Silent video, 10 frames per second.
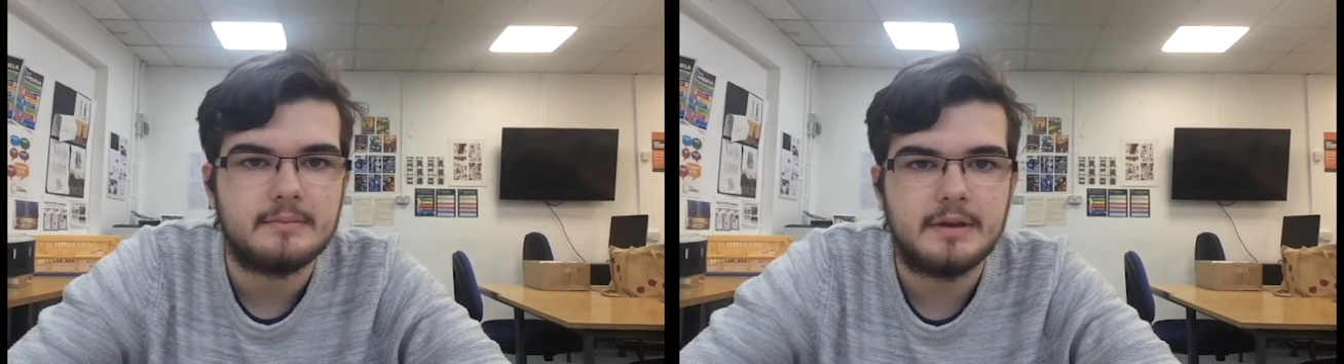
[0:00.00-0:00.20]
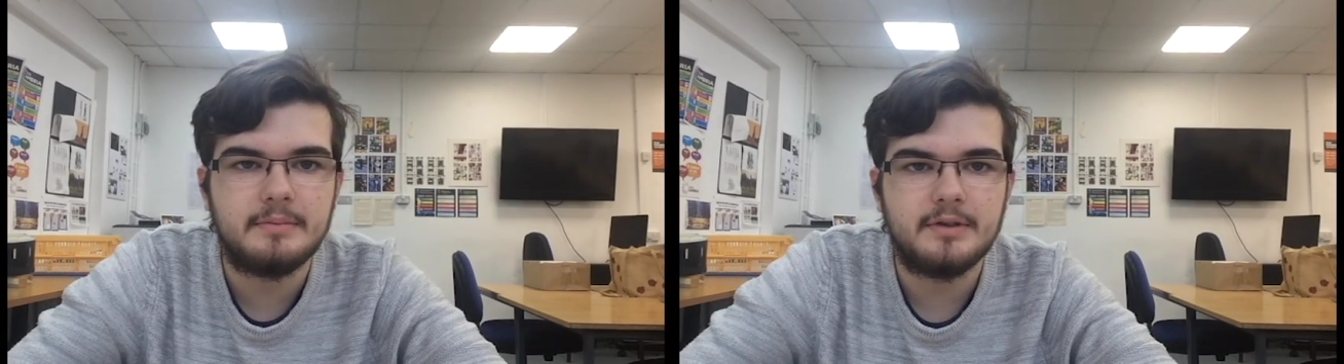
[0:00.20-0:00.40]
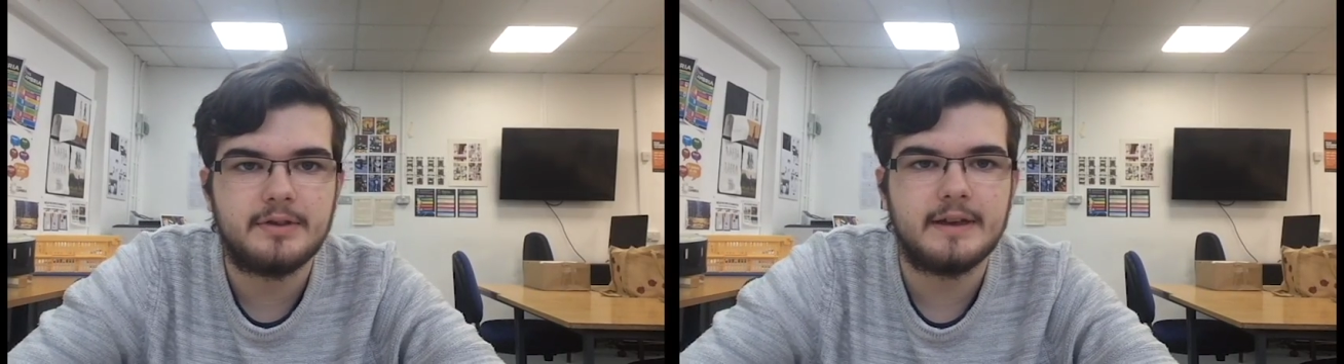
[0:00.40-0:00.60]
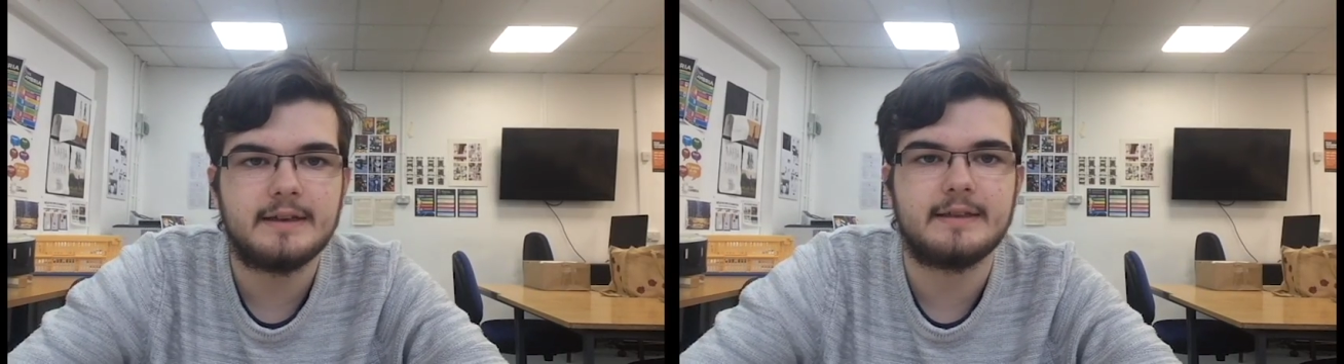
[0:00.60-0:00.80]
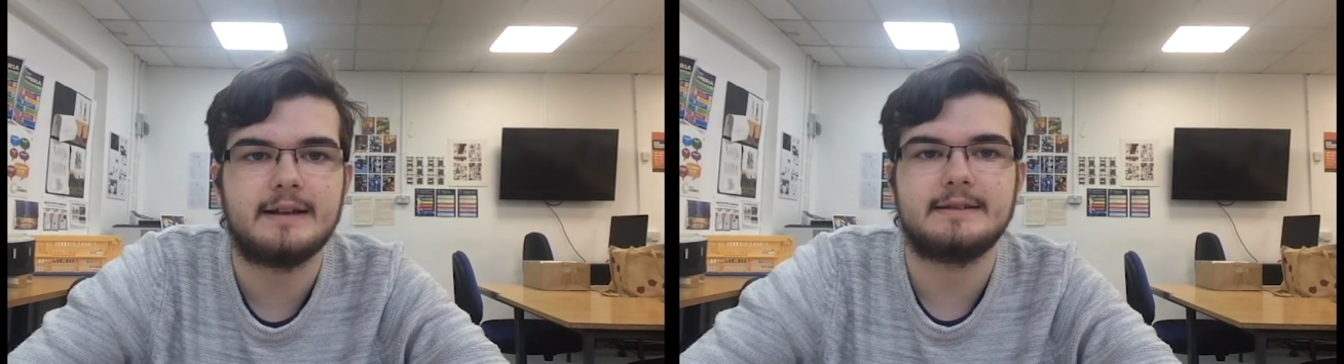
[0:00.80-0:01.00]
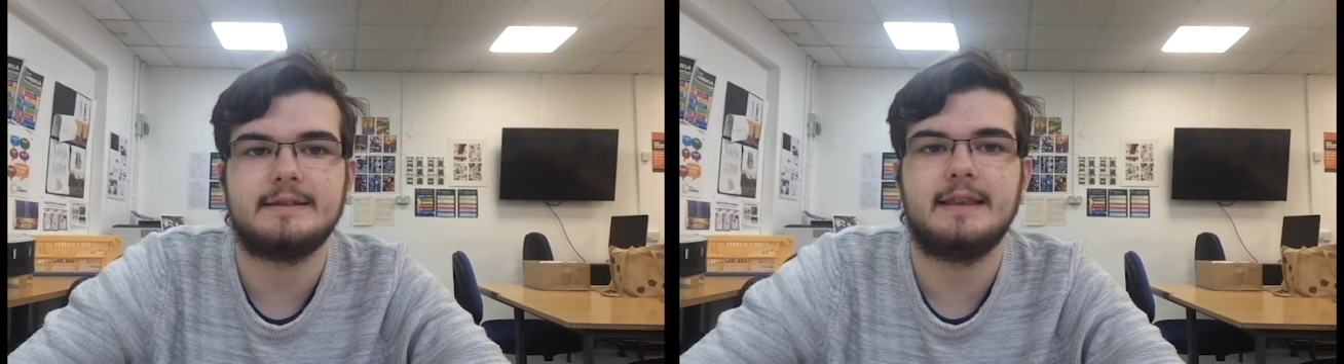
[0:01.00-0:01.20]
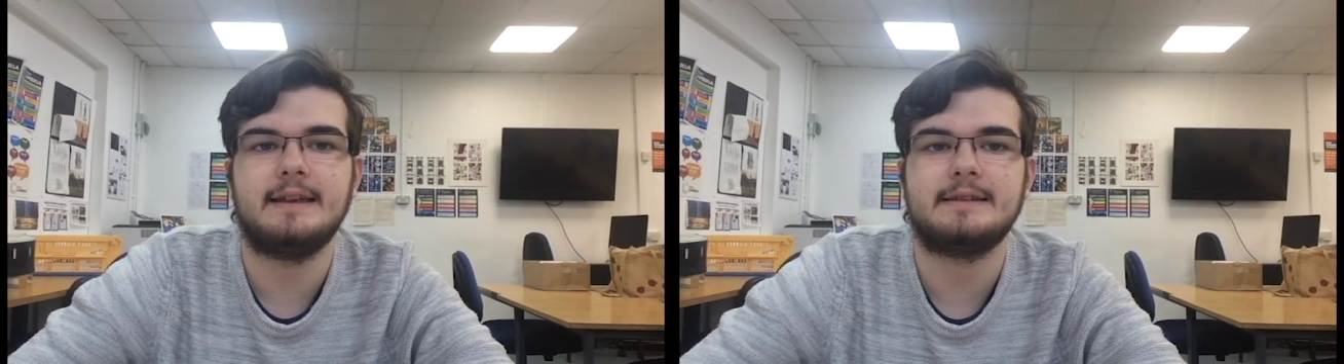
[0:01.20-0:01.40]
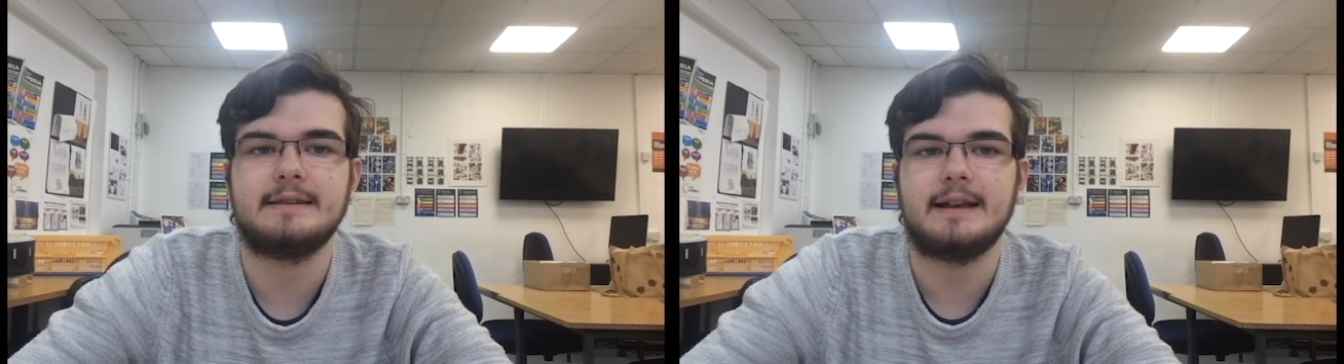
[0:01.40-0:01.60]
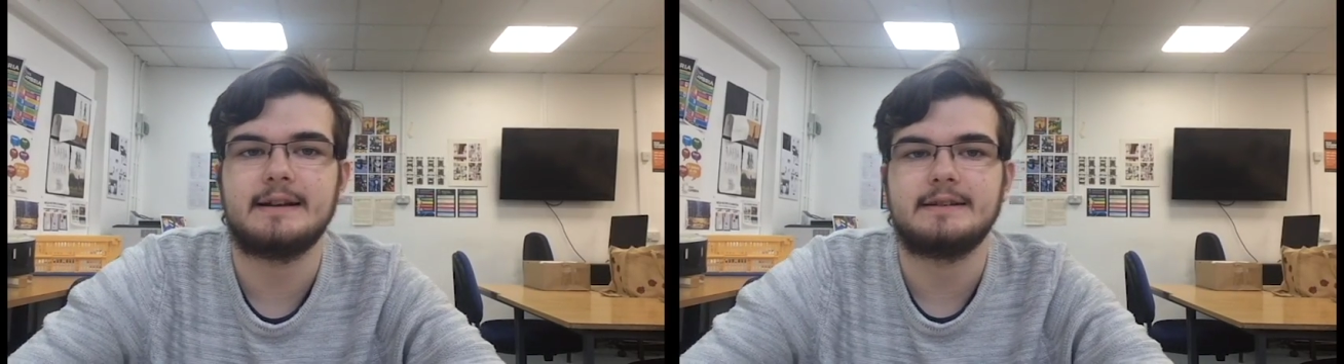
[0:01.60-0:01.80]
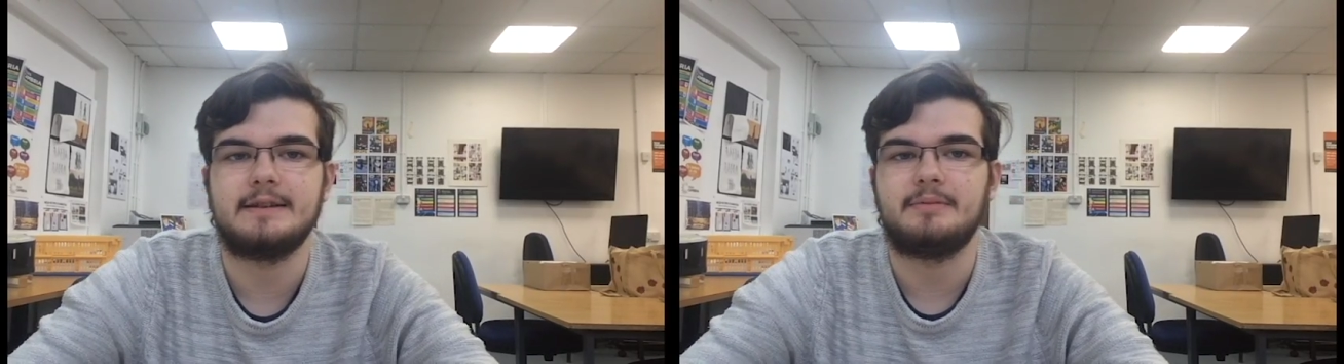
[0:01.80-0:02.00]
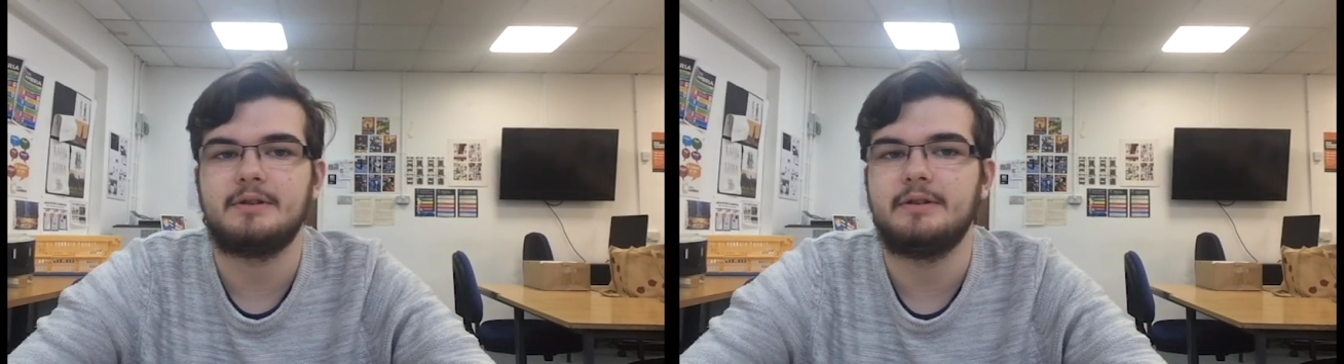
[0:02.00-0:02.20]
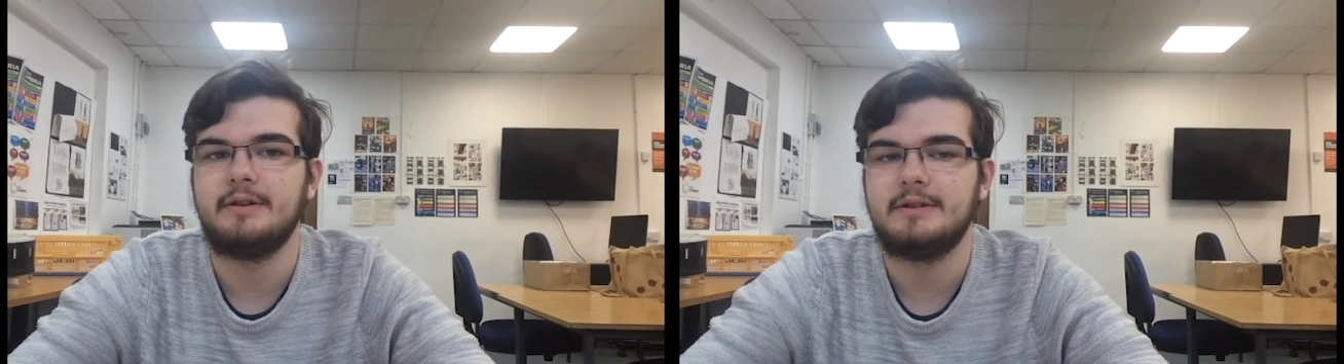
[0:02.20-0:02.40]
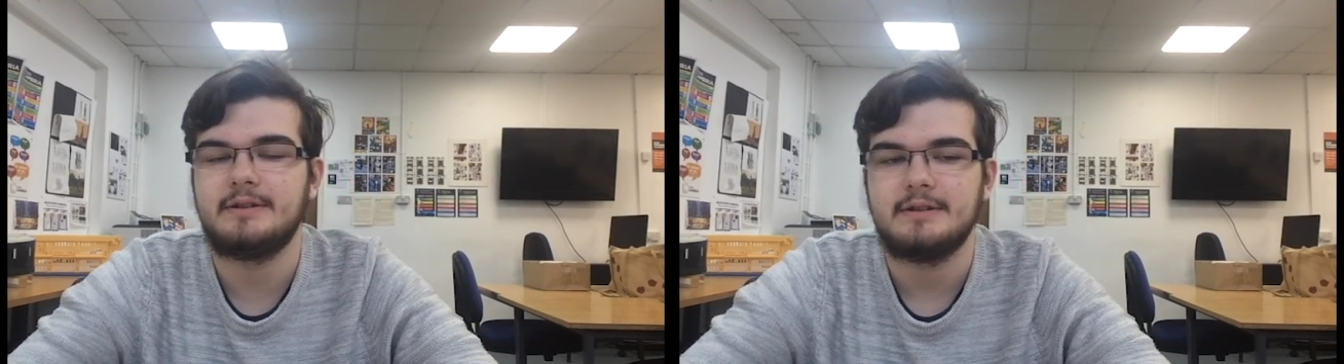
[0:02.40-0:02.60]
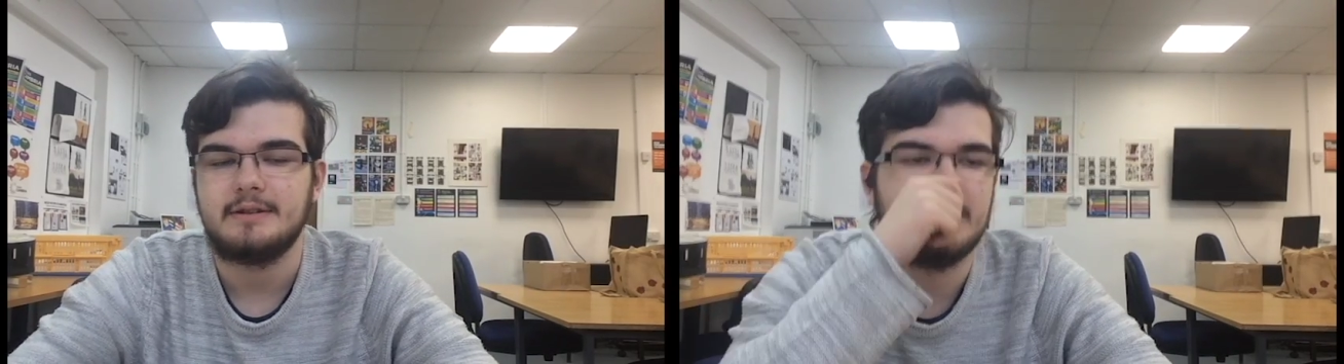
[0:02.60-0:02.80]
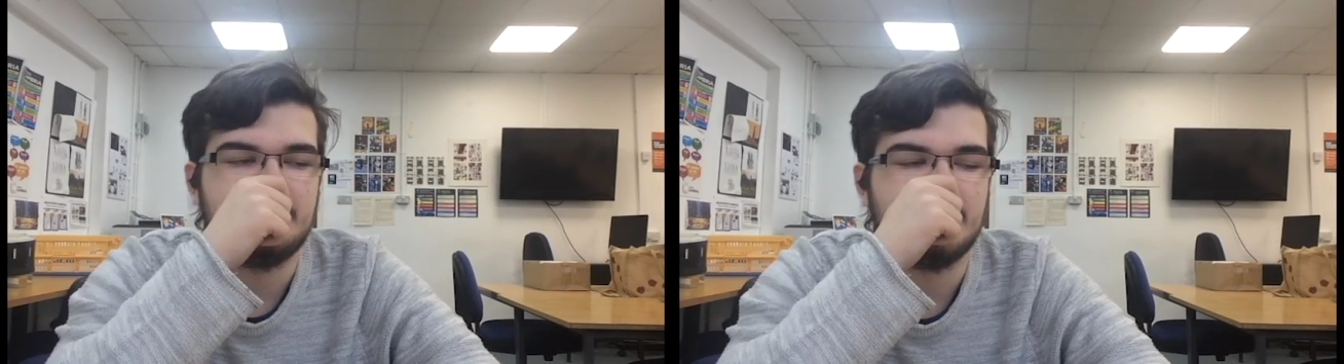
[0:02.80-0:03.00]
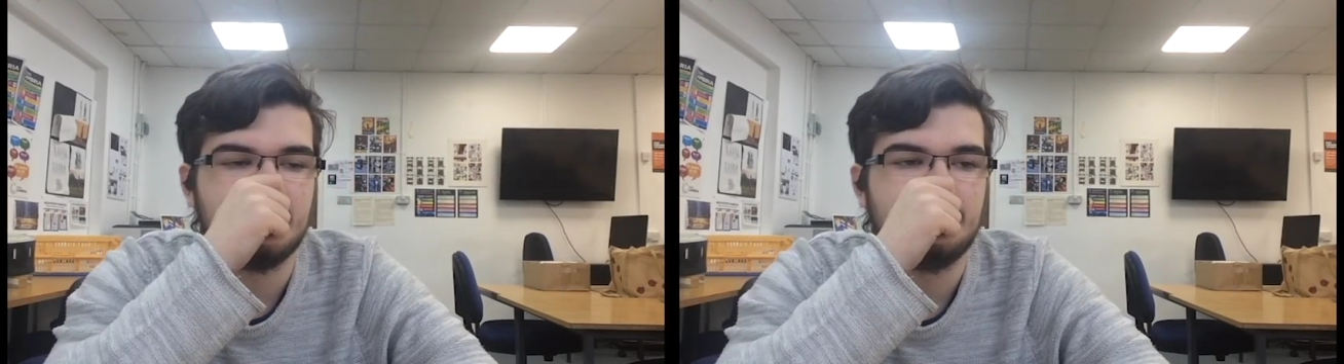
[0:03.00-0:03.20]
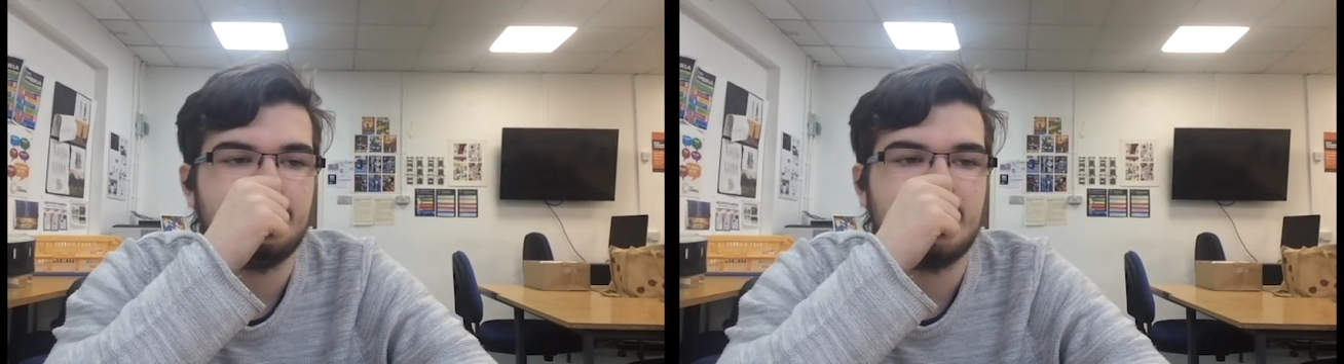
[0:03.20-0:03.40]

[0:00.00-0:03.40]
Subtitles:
People think that this is actually because people